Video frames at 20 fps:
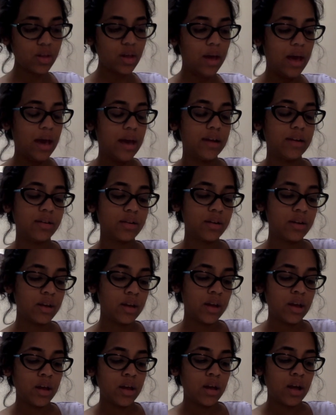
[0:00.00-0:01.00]
And
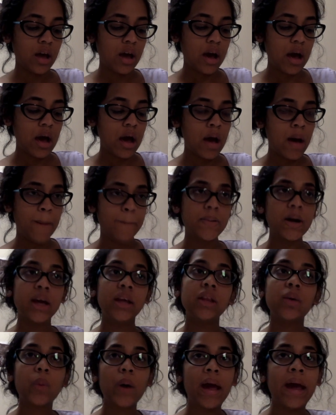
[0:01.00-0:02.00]
by
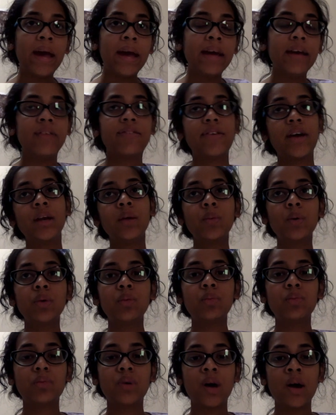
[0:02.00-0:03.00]
the way, if
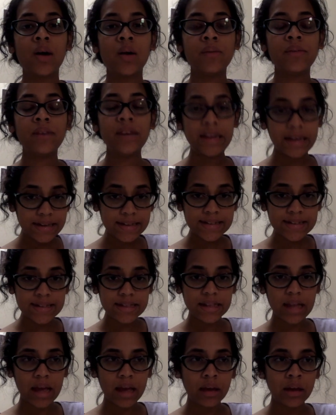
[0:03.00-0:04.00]
anyone needs
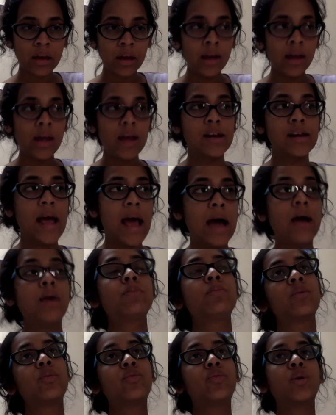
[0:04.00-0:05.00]
like an
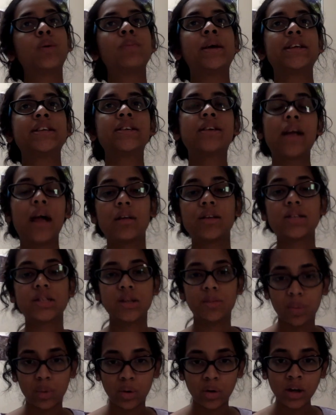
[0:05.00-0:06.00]
app for mental health
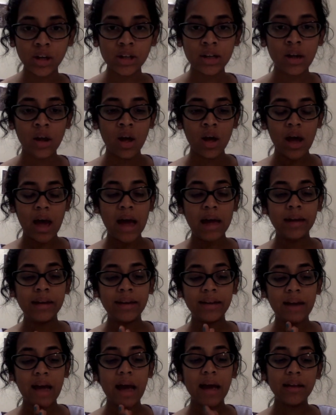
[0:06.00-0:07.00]
support, I
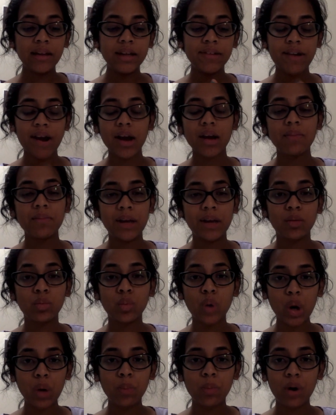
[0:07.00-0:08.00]
can highly recommend
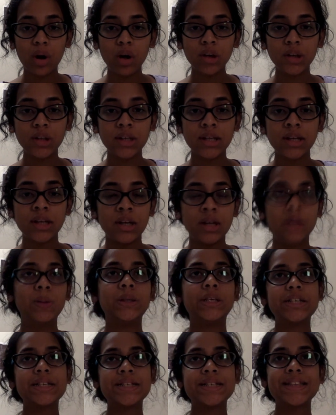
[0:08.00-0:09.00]
Wobot,
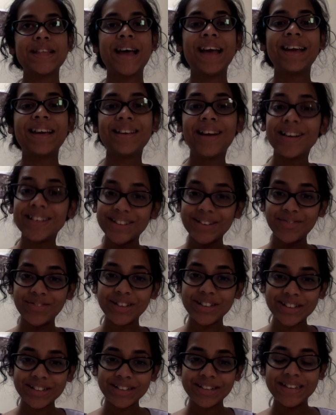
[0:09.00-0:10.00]
which is like an
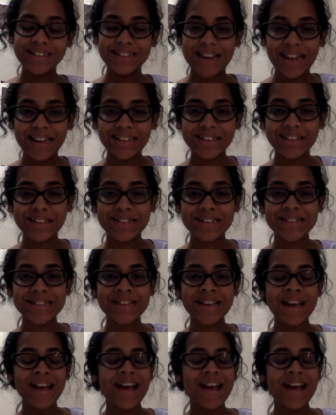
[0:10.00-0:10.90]
artificial intelligence